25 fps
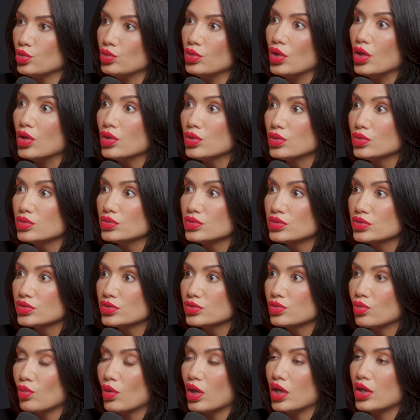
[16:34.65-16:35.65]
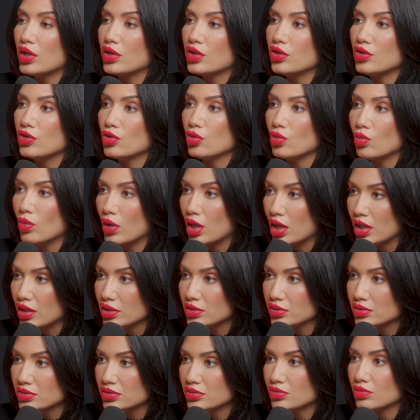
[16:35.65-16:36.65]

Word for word: knows what you want,